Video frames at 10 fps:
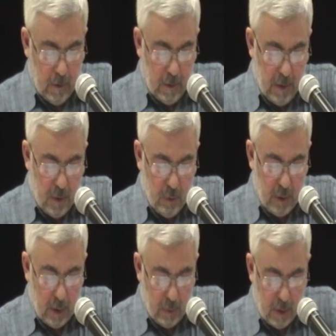There's no
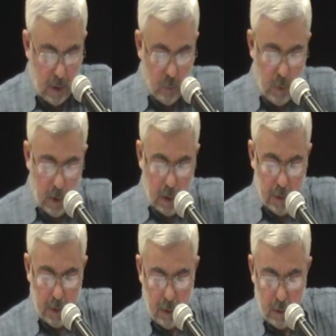doubt that we
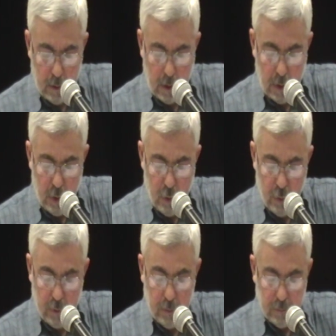are in a
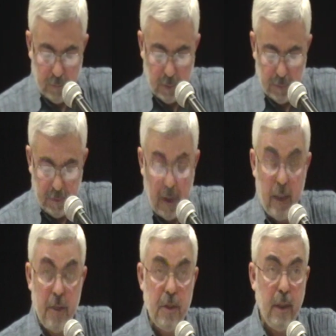new
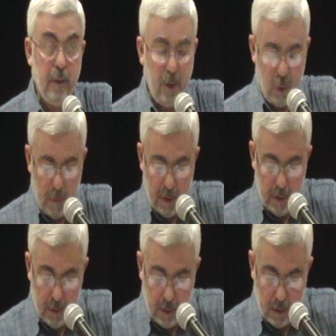phase and
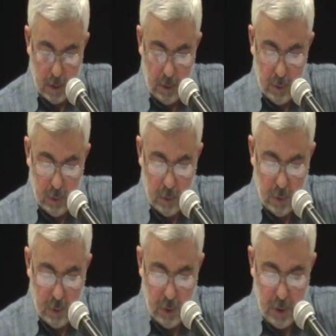experience in
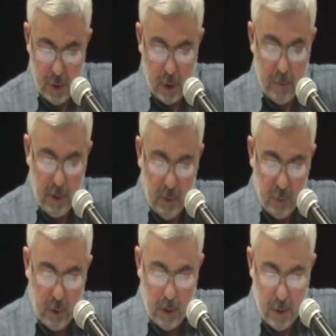the Turkish-Armenian
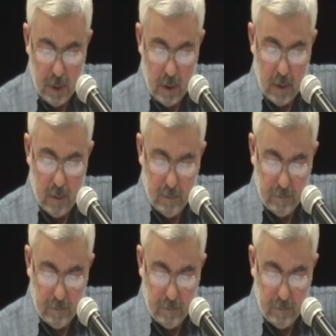relations.